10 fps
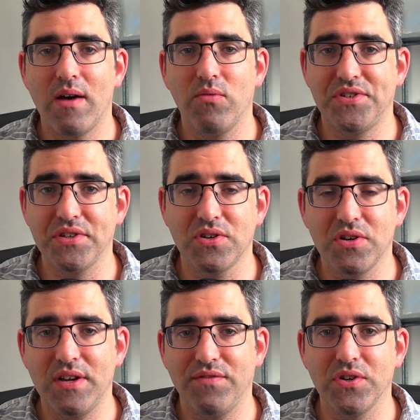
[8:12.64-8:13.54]
which is
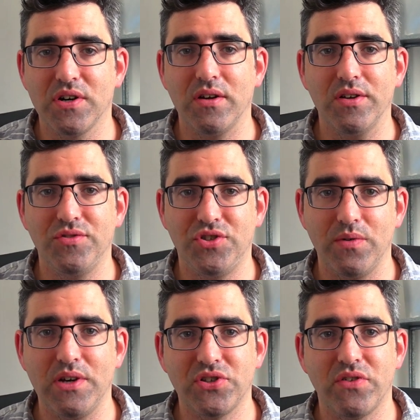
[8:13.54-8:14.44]
good if you're
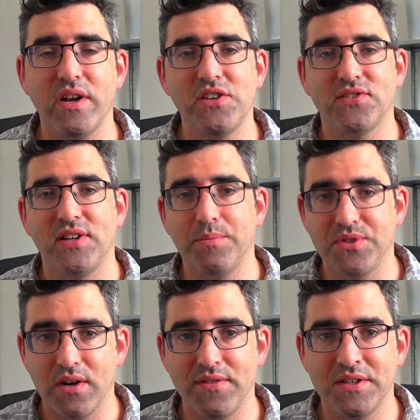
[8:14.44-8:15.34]
Jewish and religiously
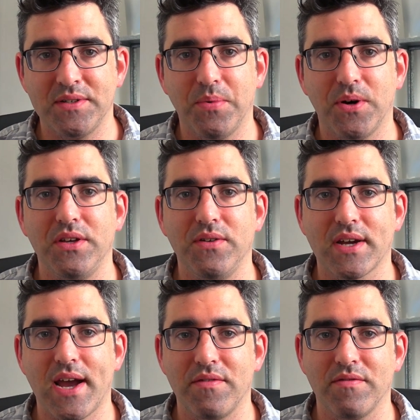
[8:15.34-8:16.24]
observant, but you
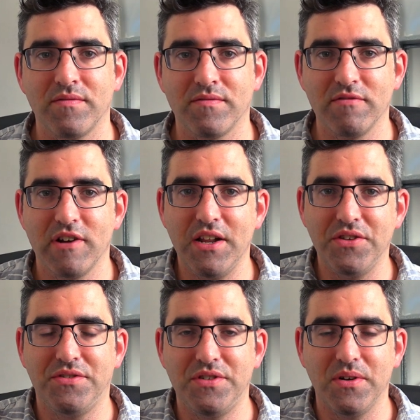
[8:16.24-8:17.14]
can't
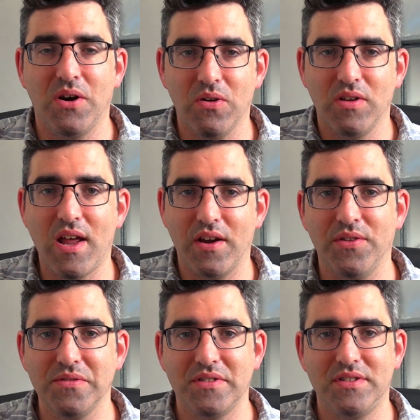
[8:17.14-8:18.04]
really do a whole lot on
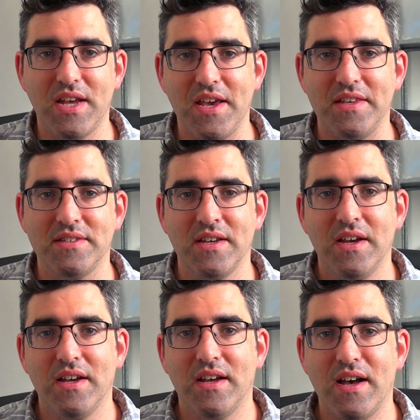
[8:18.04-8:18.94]
those days,
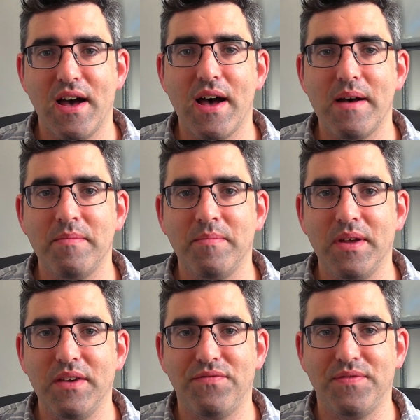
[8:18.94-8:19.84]
especially
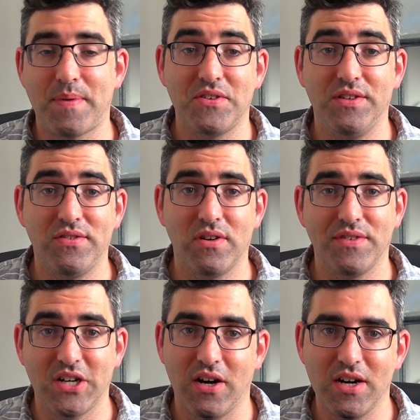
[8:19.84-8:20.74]
if you don't have
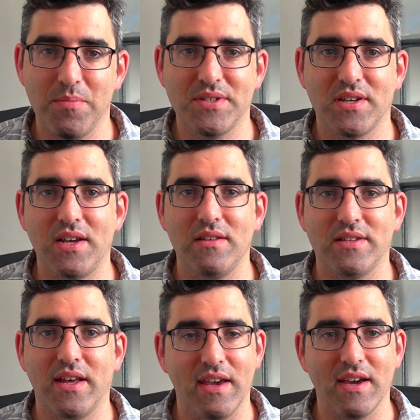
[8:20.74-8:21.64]
a car, besides
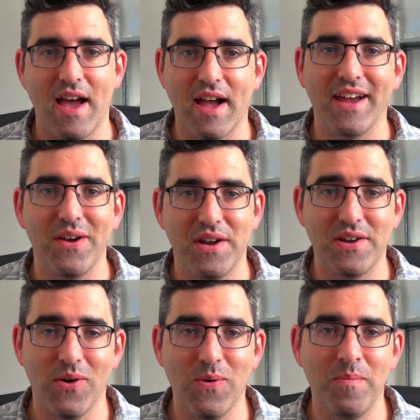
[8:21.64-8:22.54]
like hang out at
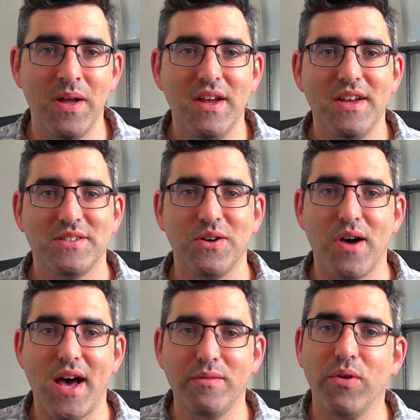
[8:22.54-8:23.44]
home.
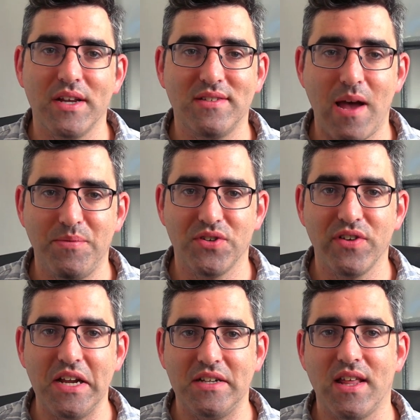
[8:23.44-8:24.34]
So the one exception
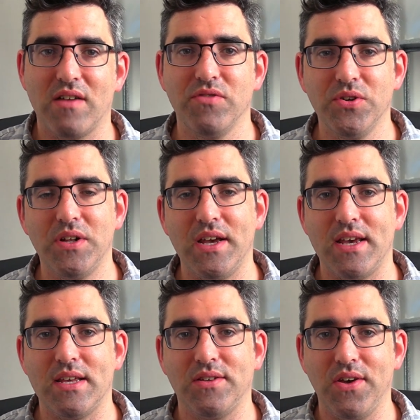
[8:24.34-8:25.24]
really to that rule
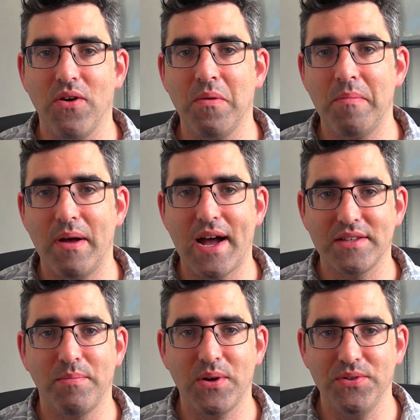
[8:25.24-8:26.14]
is Yom
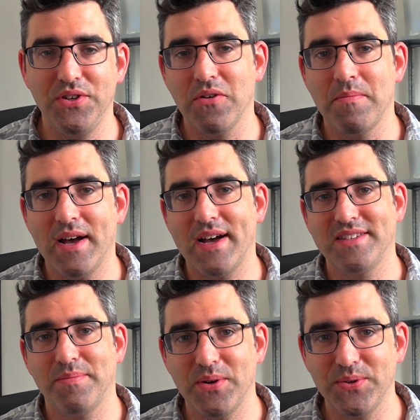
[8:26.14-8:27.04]

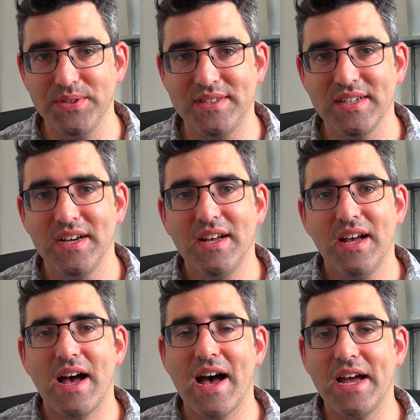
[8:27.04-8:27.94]
Ha'atzma'ut
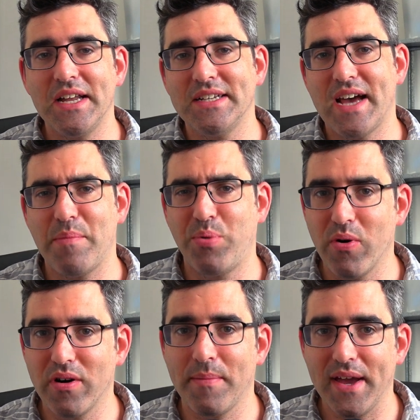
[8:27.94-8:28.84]
and
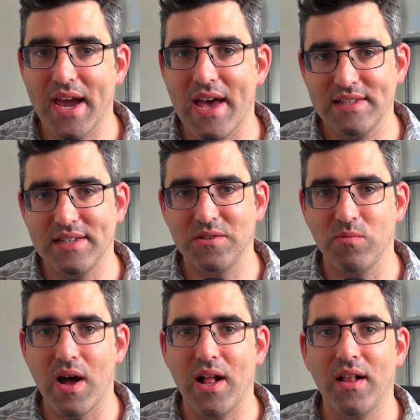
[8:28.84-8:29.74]
Purim, I guess, as
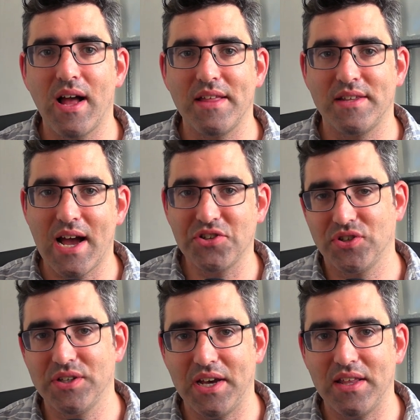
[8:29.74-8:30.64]
well, the
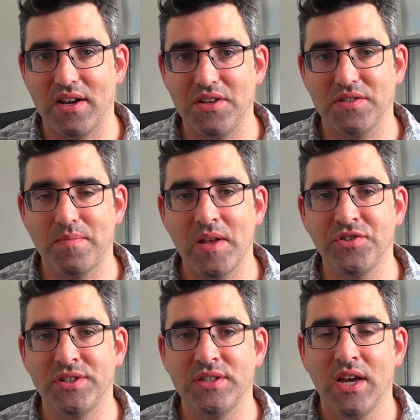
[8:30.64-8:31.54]
national day that I just
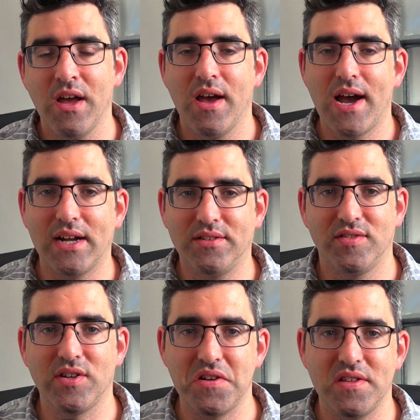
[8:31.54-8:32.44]
mentioned at the
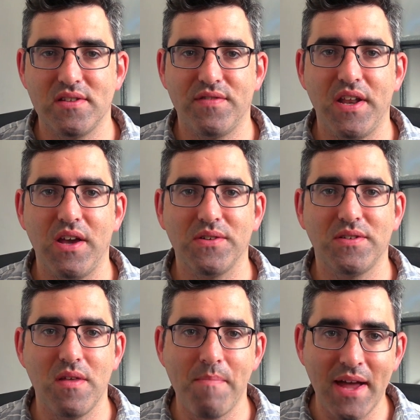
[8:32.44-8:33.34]
start of this video.
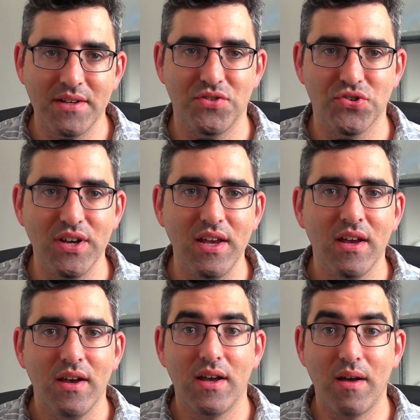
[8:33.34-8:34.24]
So the mandatory
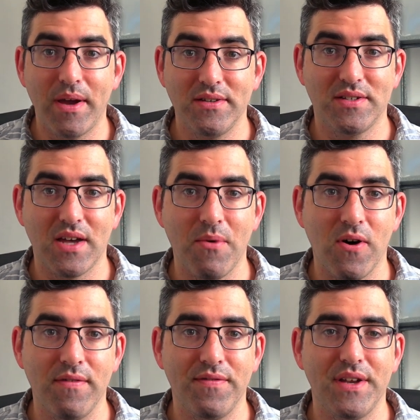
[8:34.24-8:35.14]
amount of time
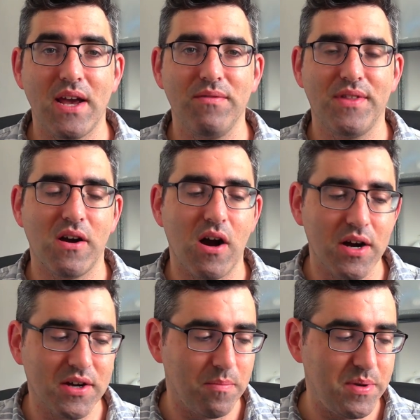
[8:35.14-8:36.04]
off. Now, there
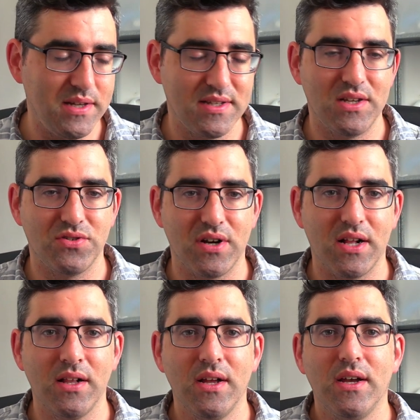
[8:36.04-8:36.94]
are companies in
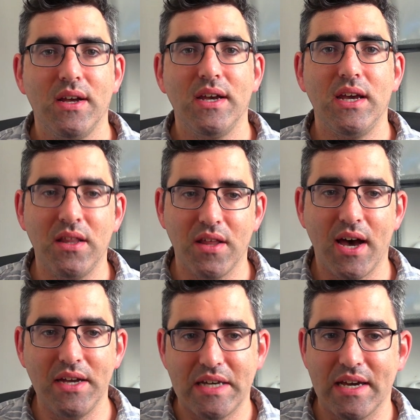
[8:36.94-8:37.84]
Israel. In the
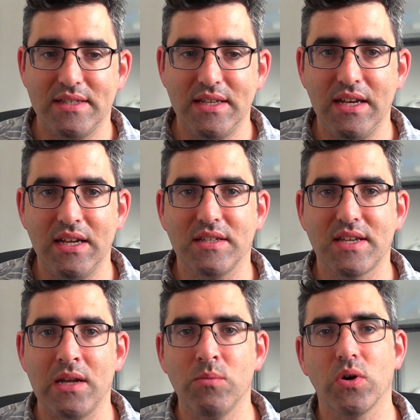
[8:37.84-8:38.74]
high-tech scene, it's
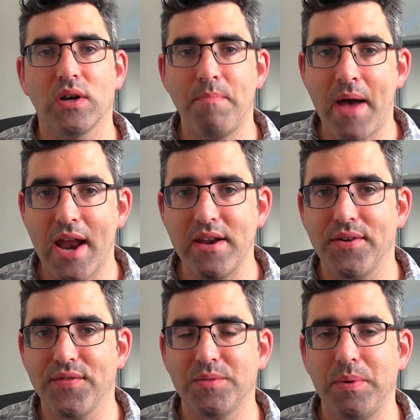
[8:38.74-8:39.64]
getting more
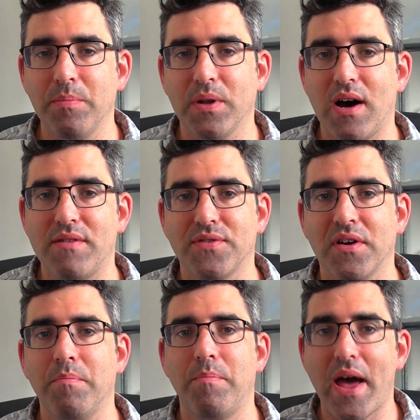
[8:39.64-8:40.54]
competitive as people
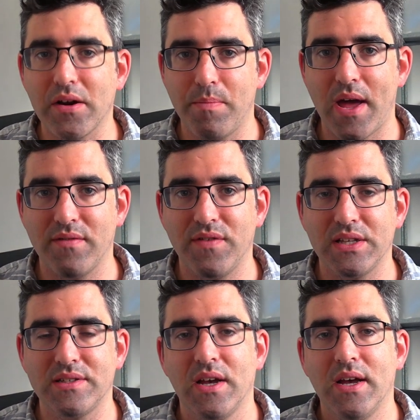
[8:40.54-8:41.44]
offering better
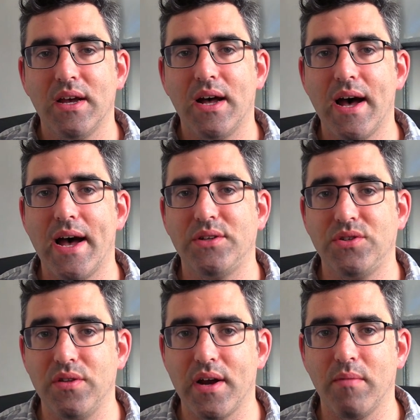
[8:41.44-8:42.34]
benefits
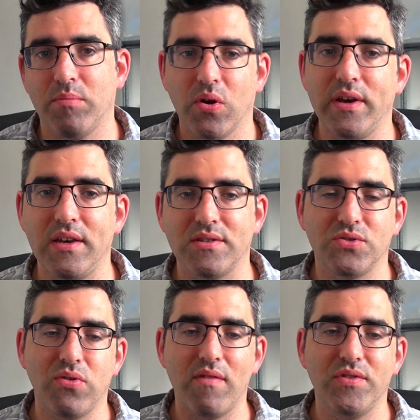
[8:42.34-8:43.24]
to their employees. So
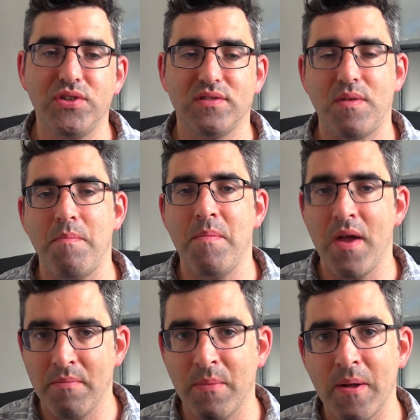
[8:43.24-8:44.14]
12 is just the
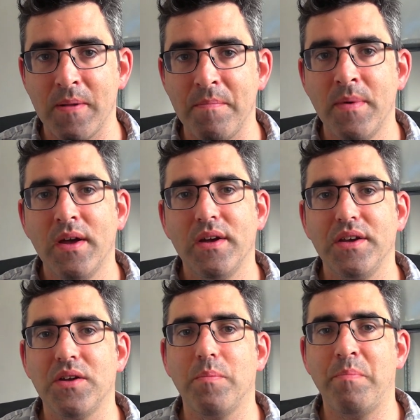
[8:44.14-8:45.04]
minimum,
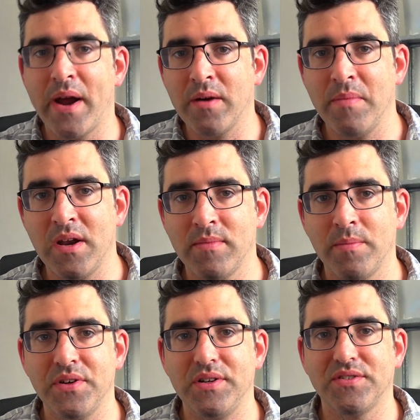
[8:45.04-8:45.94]
you know, bare minimum
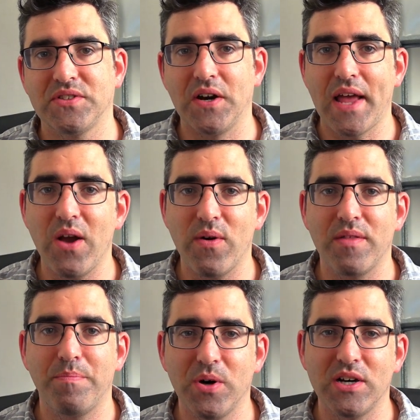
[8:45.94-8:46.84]
that you'll start out
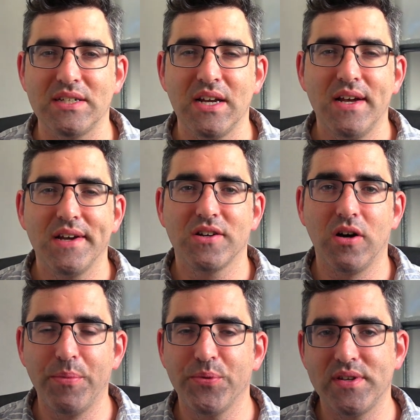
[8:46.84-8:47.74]
with. But
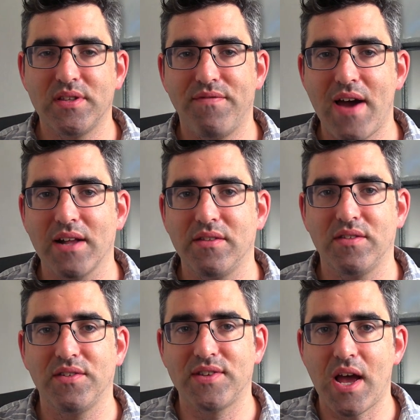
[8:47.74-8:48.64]
coupled with the fact that
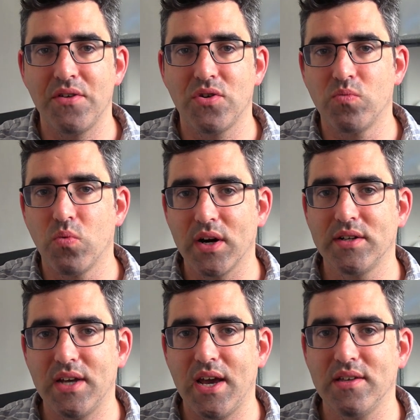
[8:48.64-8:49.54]
the standard
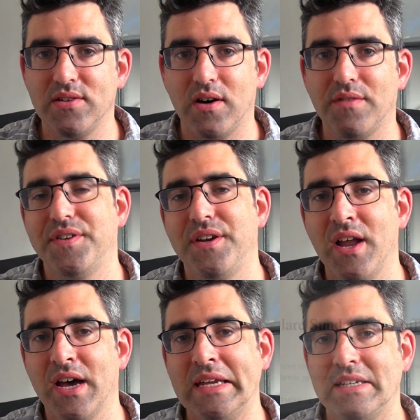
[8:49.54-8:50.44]
workday is often
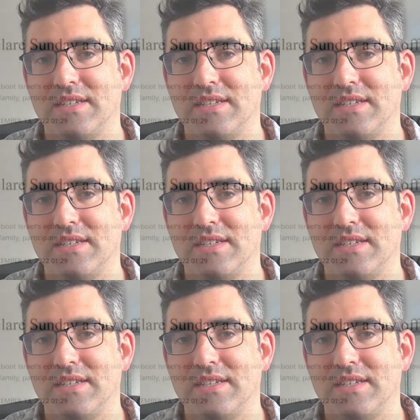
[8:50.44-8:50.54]
9